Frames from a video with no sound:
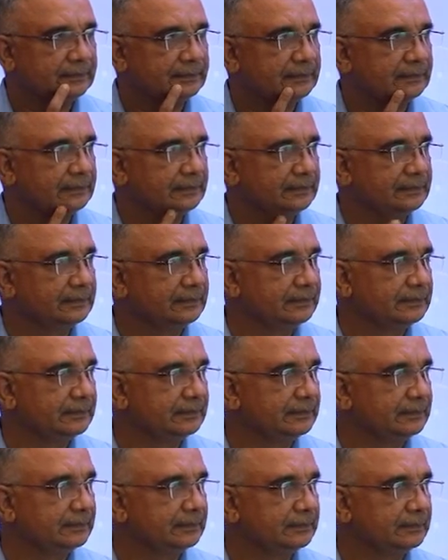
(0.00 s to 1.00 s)

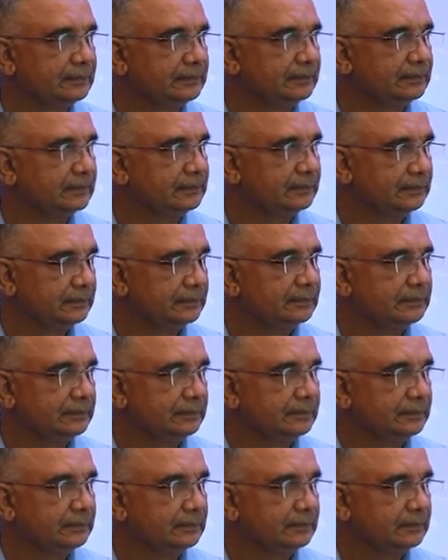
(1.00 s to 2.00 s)

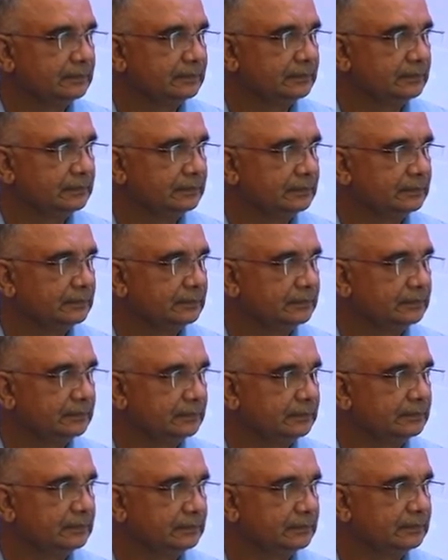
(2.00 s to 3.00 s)

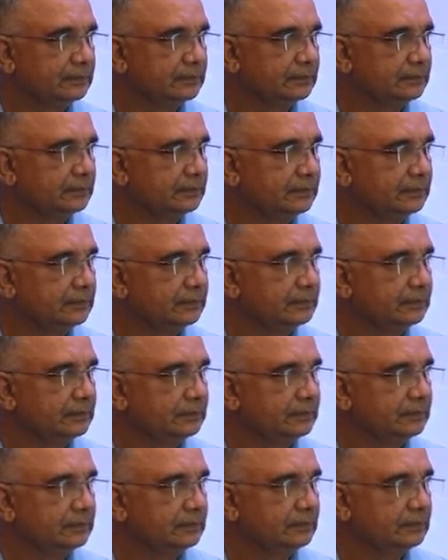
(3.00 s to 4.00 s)

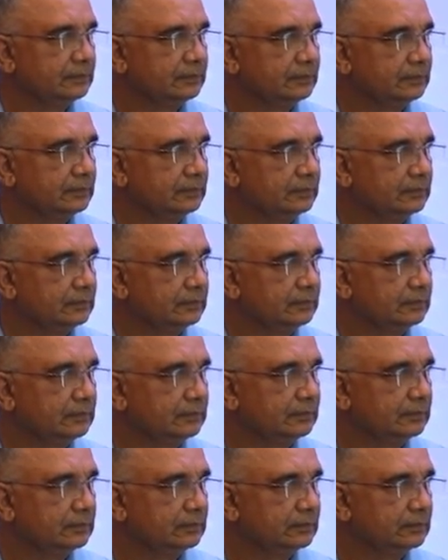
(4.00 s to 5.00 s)

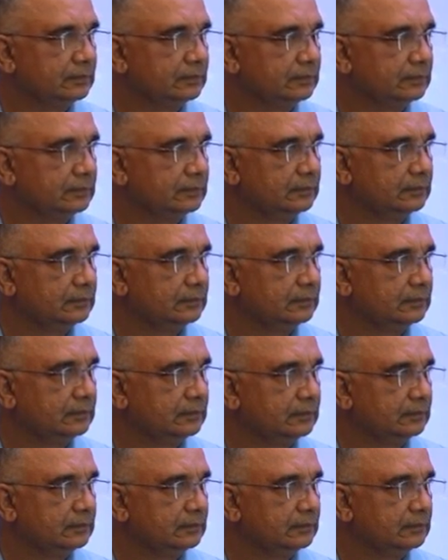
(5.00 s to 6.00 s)

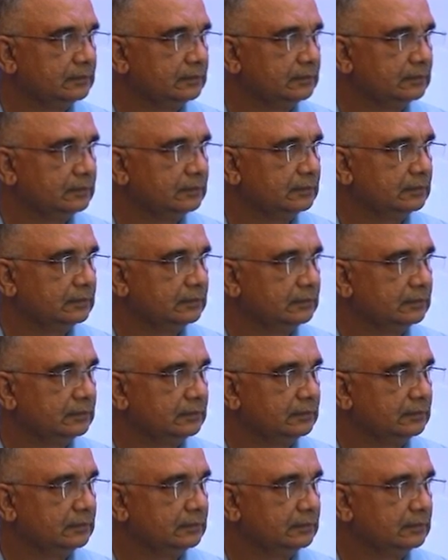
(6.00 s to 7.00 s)

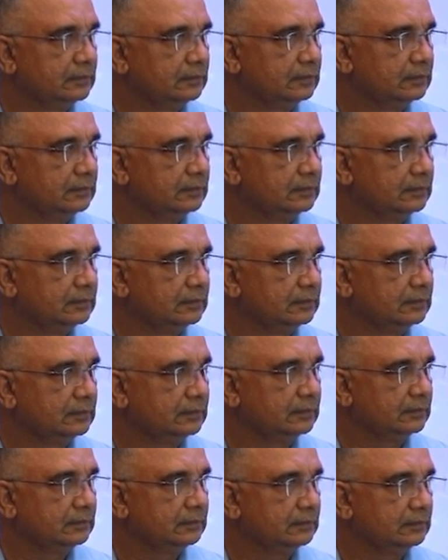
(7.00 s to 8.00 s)
[no speech]